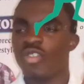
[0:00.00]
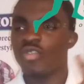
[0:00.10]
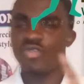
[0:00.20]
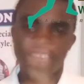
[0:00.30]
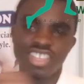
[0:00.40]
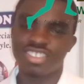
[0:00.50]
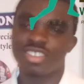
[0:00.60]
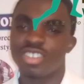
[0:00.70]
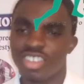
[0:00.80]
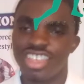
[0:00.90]
This
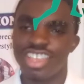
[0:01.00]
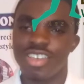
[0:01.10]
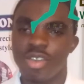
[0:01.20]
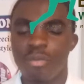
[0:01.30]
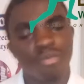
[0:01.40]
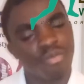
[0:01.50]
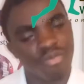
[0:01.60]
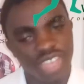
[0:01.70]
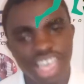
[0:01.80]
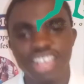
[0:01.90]

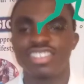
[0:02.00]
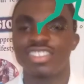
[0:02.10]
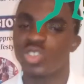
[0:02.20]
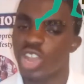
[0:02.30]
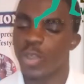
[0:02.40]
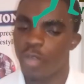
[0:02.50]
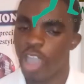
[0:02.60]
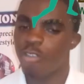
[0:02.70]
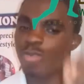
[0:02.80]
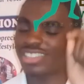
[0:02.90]
is
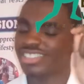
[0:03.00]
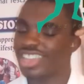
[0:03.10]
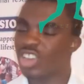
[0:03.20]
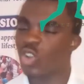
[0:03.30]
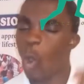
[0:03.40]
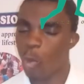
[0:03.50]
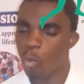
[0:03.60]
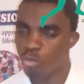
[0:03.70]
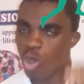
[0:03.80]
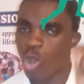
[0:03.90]
25% or
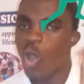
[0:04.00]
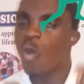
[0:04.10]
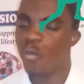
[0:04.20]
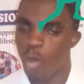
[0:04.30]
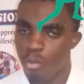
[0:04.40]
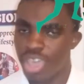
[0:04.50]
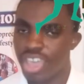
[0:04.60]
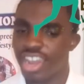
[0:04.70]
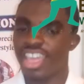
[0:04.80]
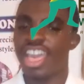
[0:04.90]
more for
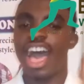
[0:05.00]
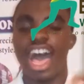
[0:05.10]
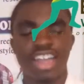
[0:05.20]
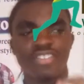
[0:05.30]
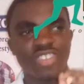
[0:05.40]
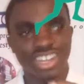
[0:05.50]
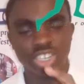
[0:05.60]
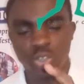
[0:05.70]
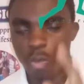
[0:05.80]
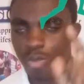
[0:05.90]
men and
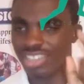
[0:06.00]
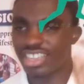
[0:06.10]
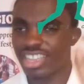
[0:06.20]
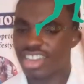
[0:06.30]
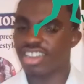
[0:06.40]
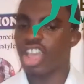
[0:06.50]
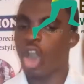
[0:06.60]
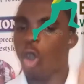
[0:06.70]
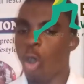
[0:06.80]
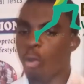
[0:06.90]
32%
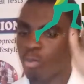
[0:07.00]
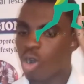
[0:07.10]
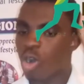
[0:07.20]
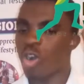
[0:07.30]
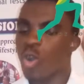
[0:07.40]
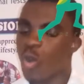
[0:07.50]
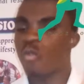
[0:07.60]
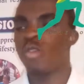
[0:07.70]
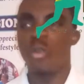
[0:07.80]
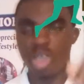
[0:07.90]
or more for
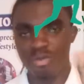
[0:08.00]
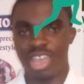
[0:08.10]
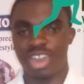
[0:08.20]
women.